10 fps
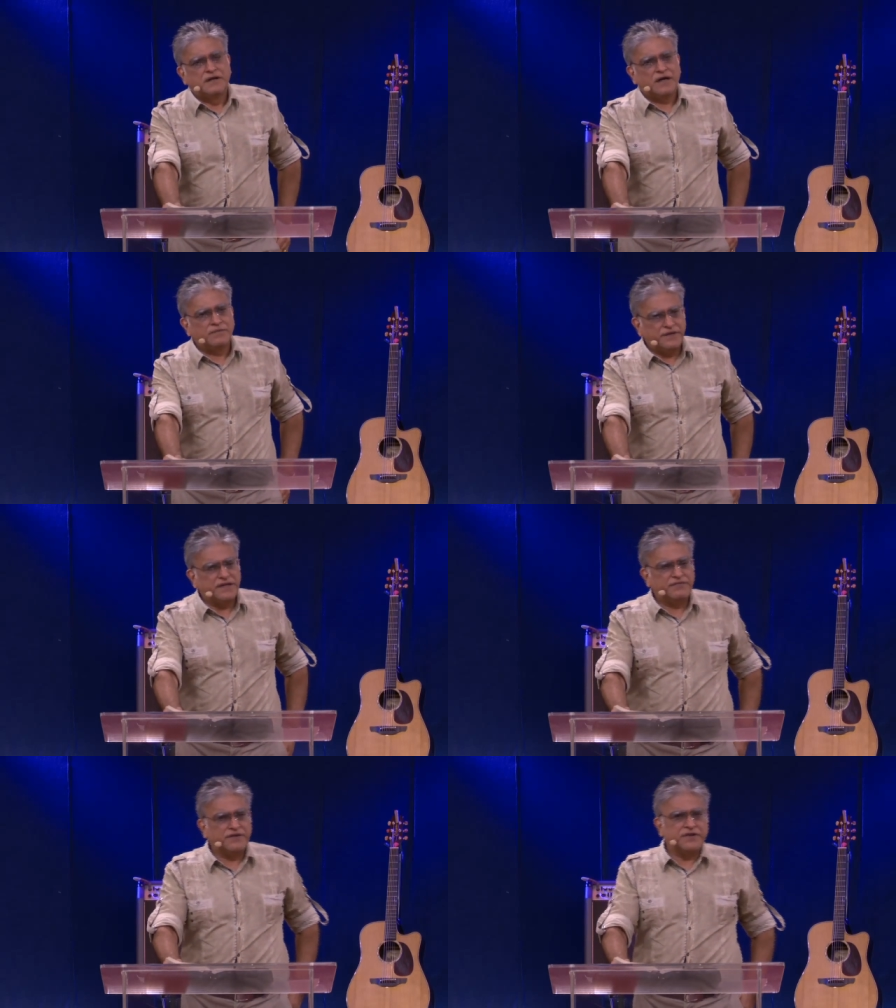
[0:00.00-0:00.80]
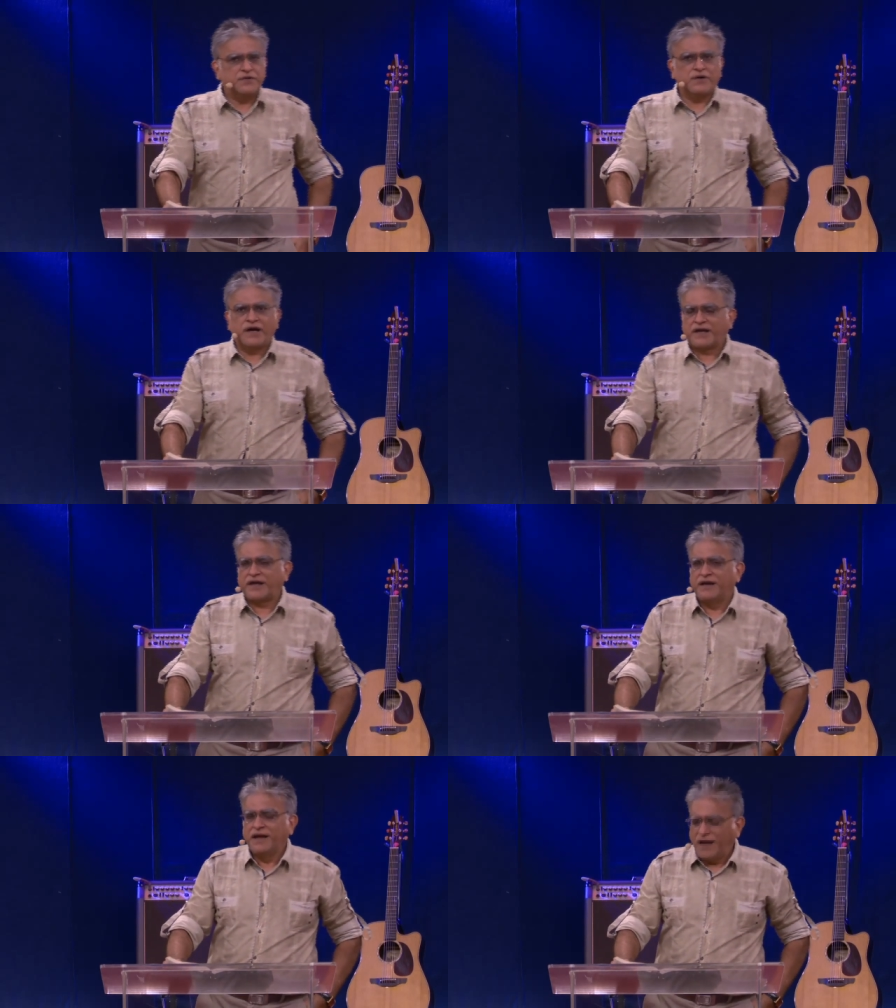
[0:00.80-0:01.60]
I'm believing in you. I
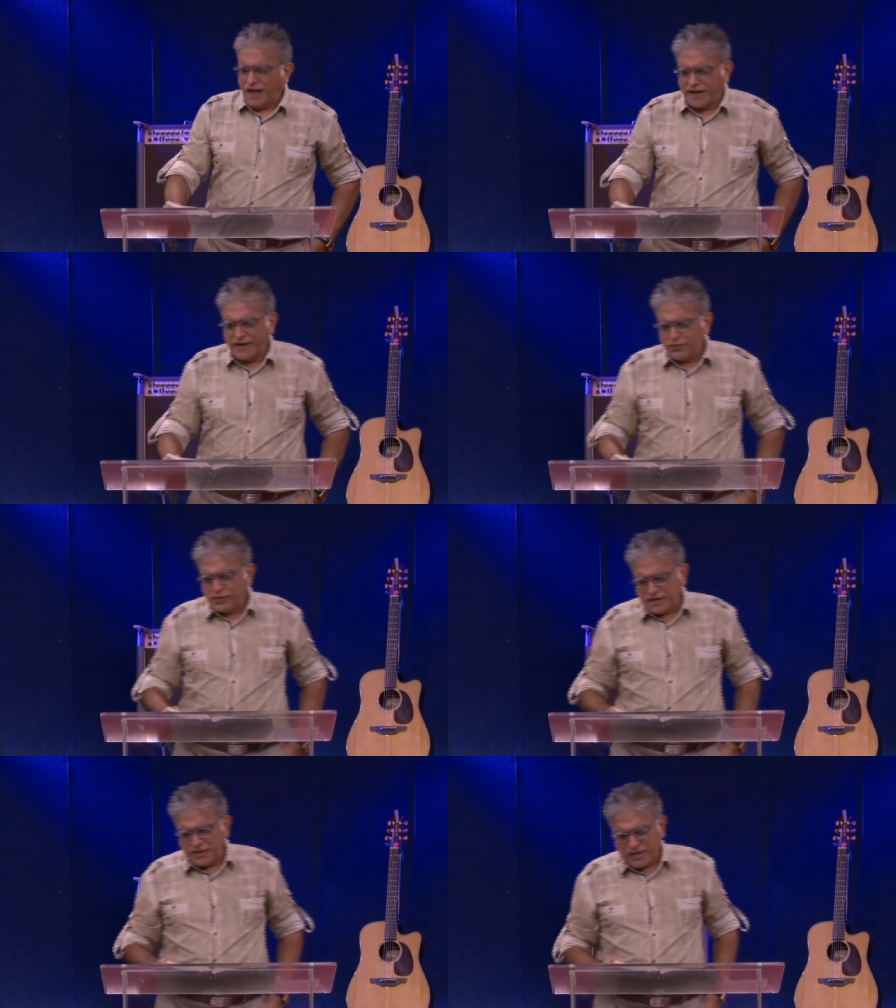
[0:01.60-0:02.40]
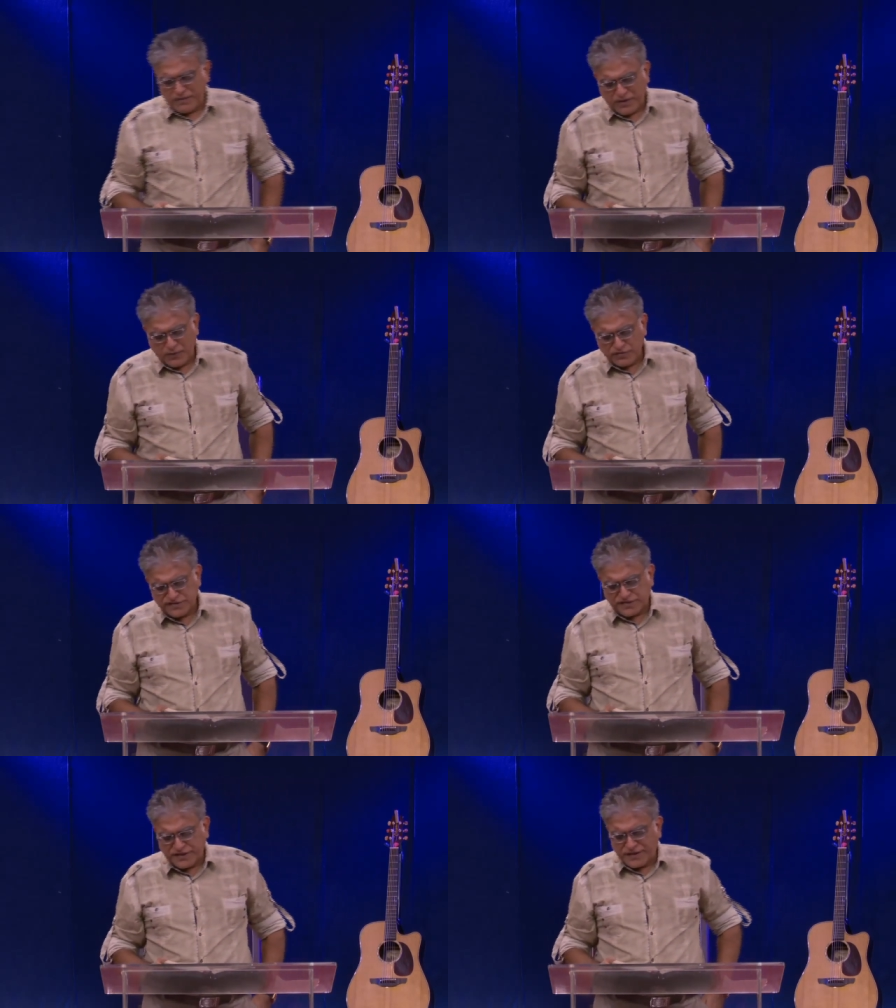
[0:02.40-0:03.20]
can do nothing by my own
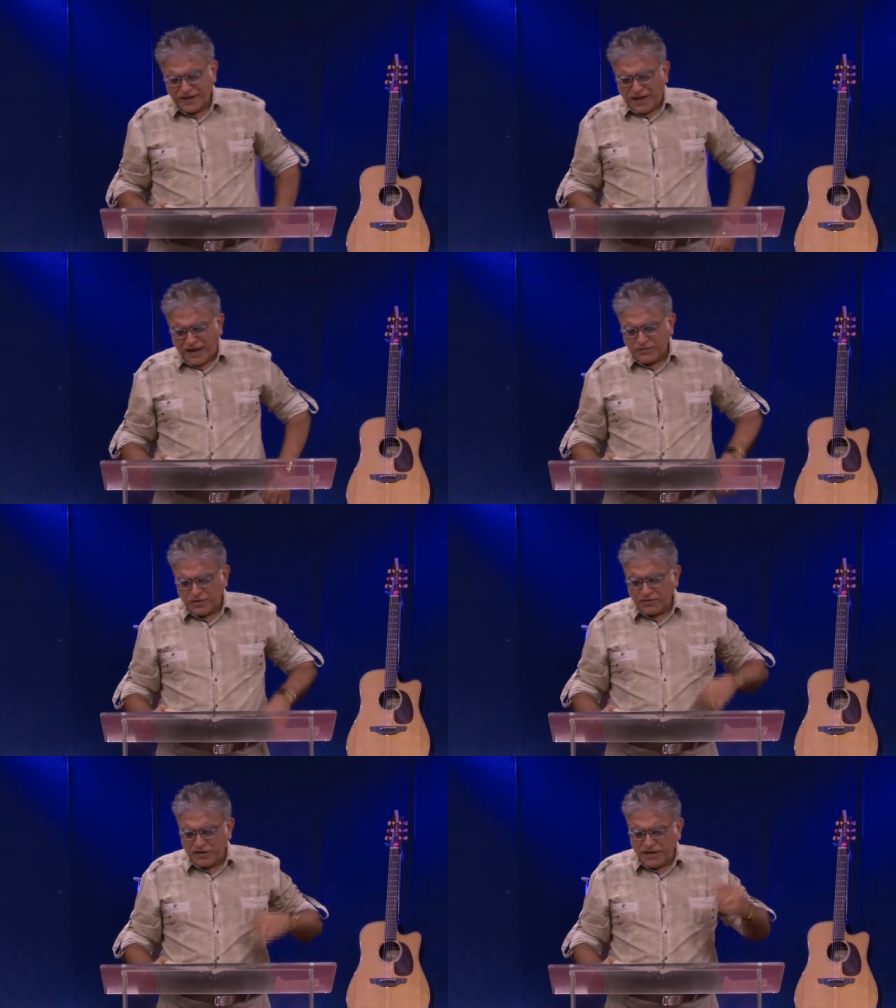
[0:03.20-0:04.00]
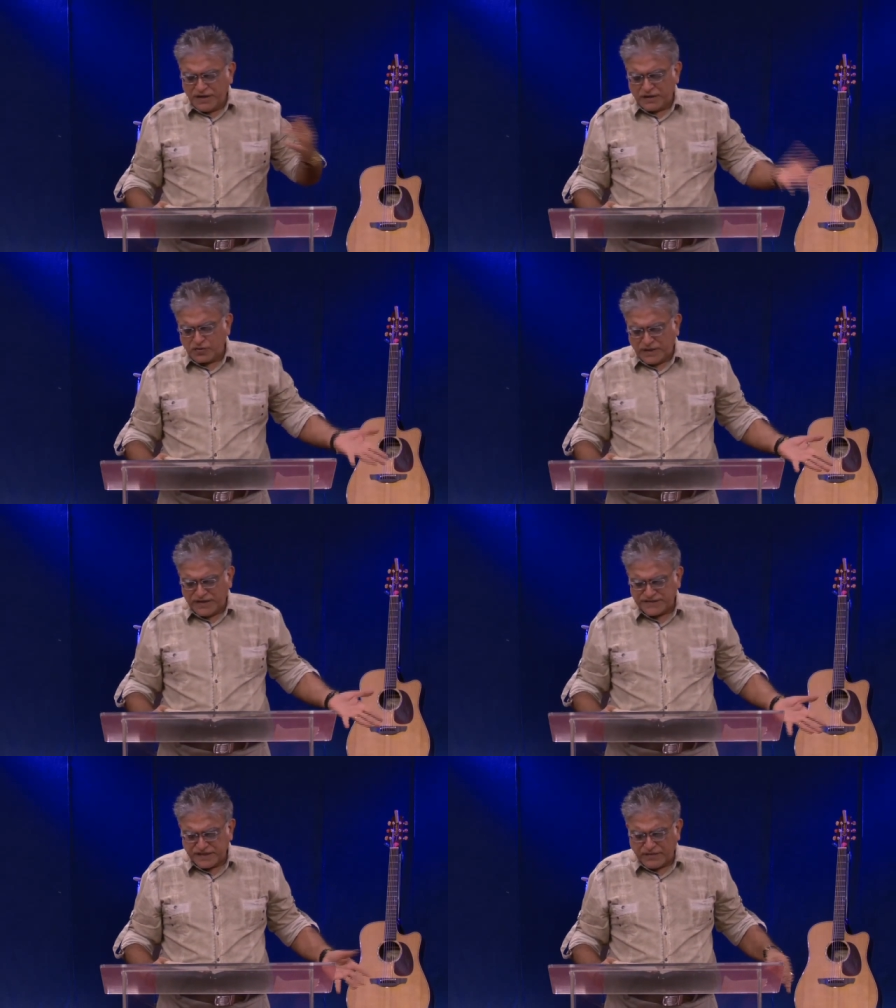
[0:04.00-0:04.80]
strength. I'm not going to lean onto
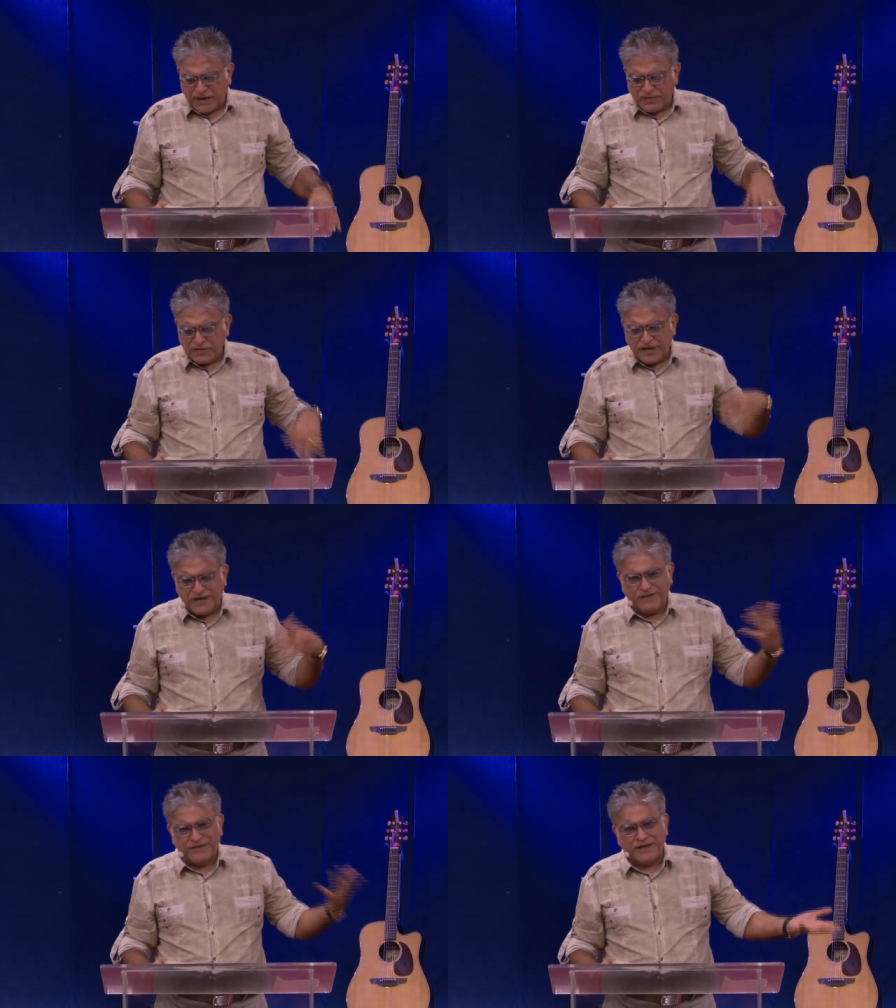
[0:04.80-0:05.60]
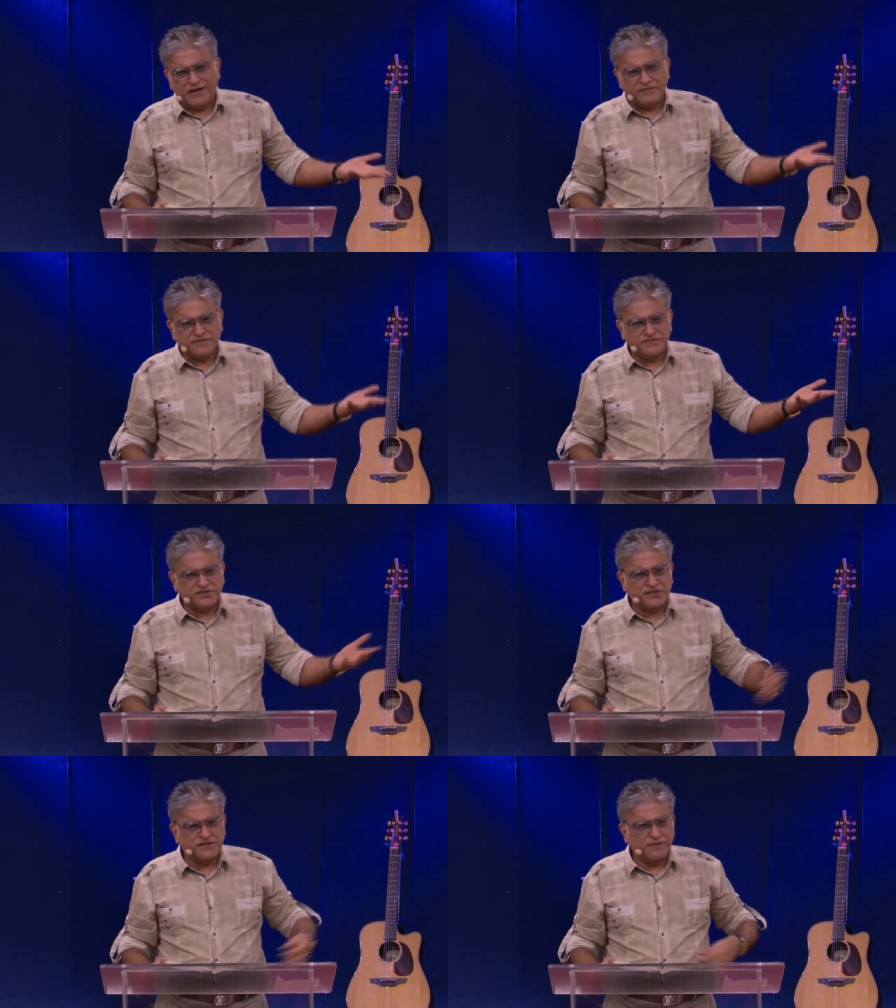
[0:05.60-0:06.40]
myself. I'm going to lean on the arms of
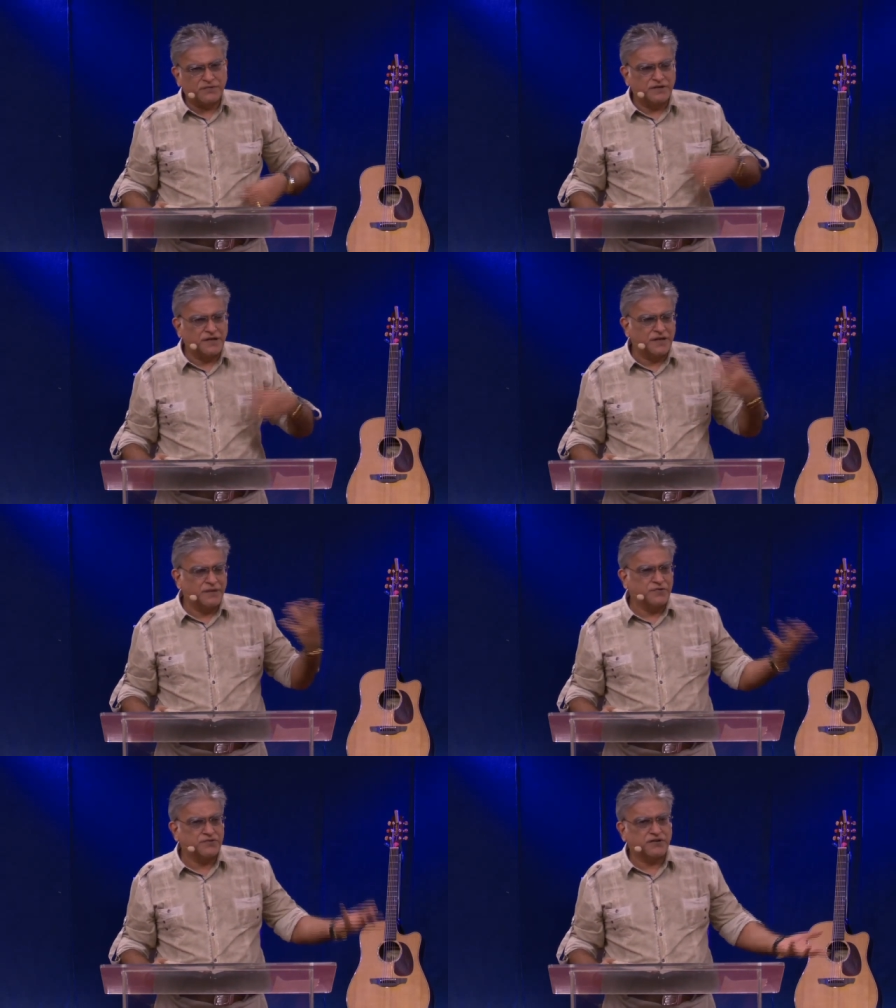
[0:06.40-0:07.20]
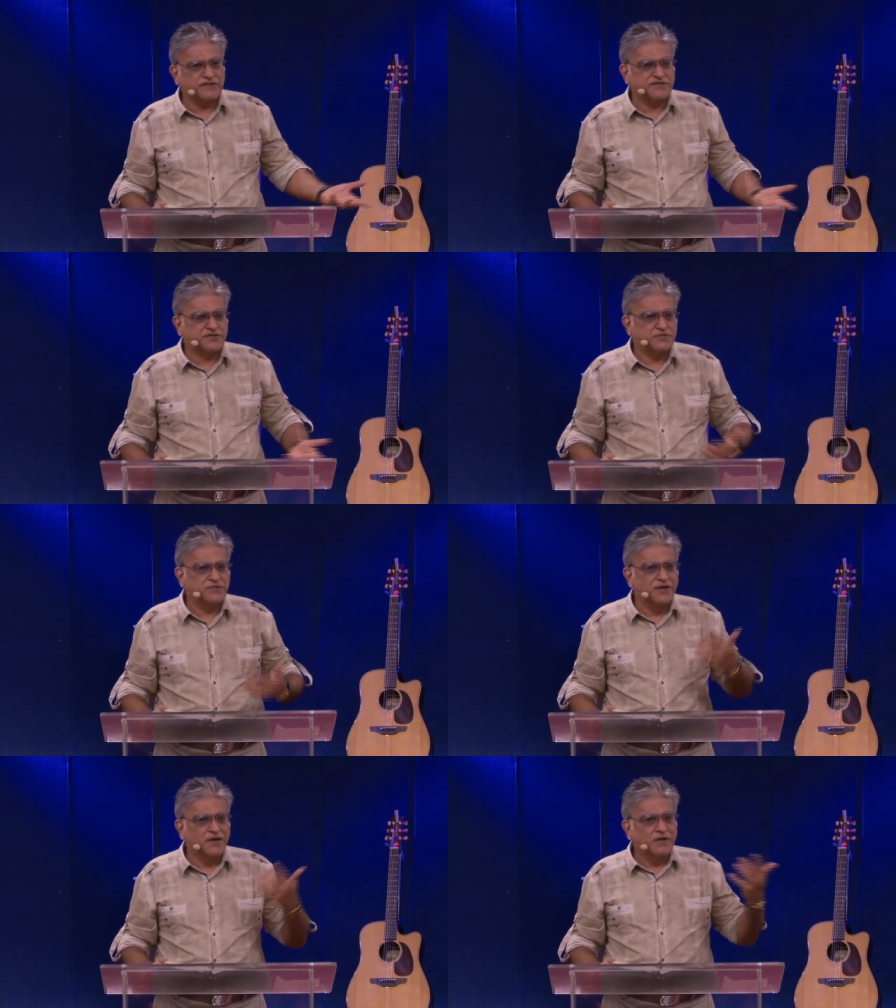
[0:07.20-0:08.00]
Jesus. I'm going to lean. I'm going to trust you
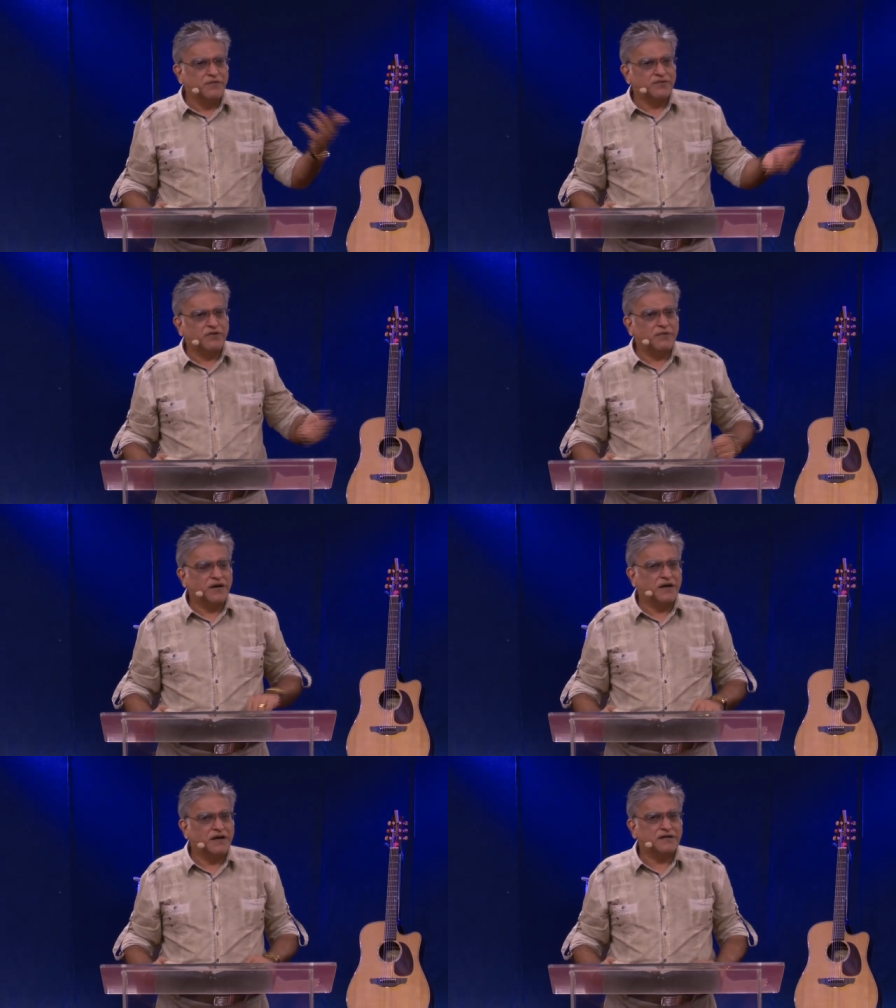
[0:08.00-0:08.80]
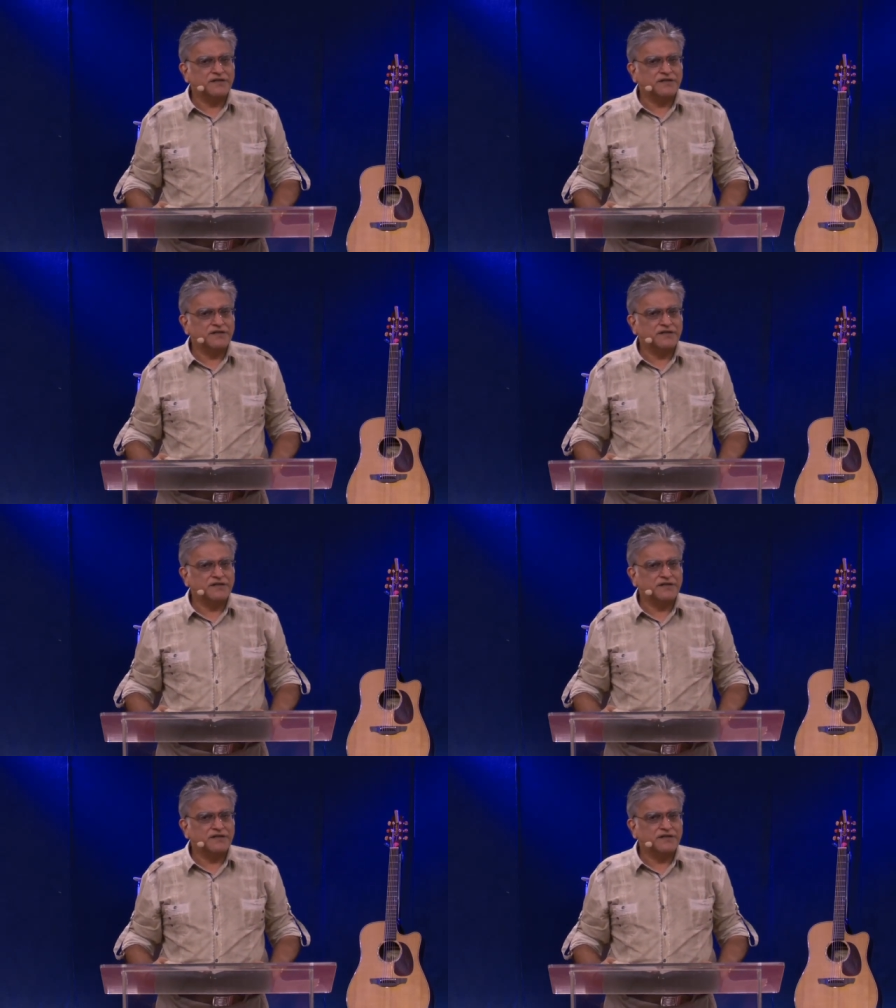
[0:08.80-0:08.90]
with all my heart